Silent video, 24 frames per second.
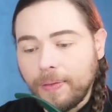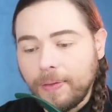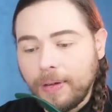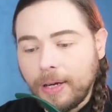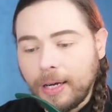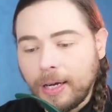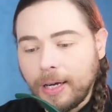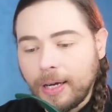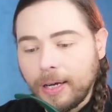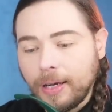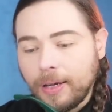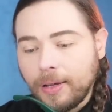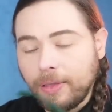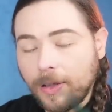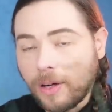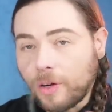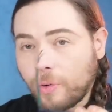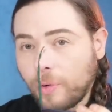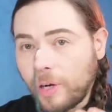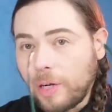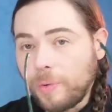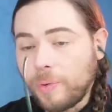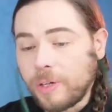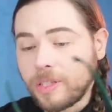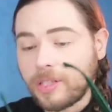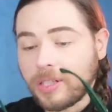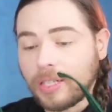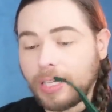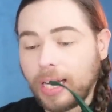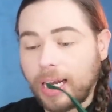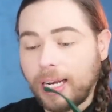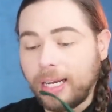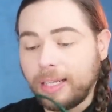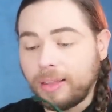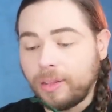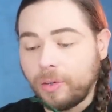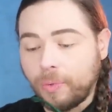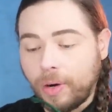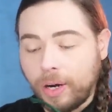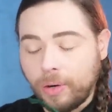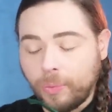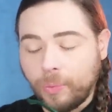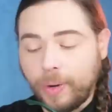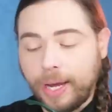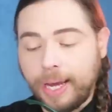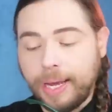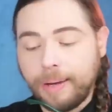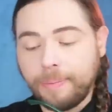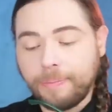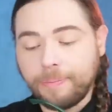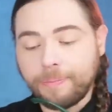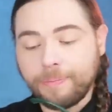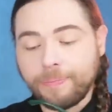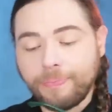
The green ones did not hit the runway.